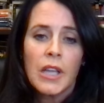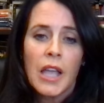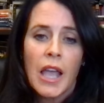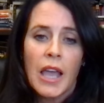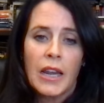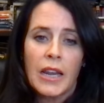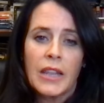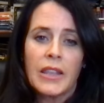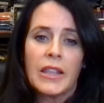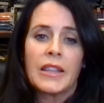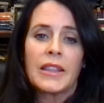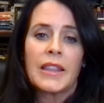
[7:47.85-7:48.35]

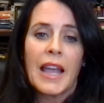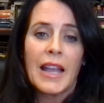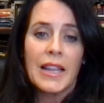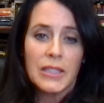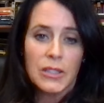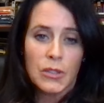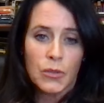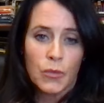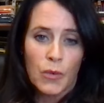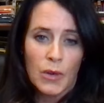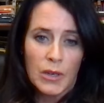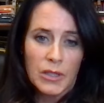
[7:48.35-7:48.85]
And I think
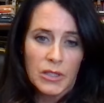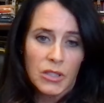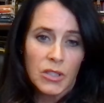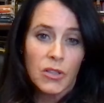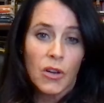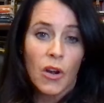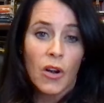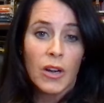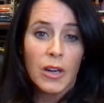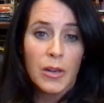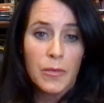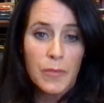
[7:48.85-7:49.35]
that's what
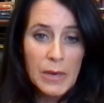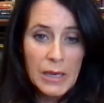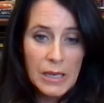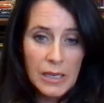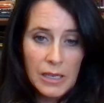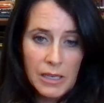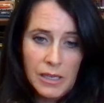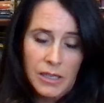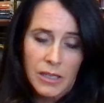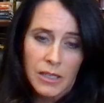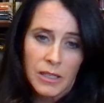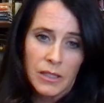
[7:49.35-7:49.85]
started me
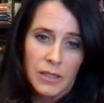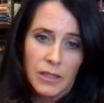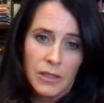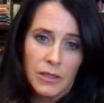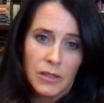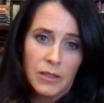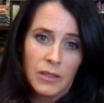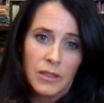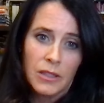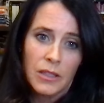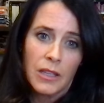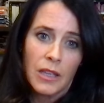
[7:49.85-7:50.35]
in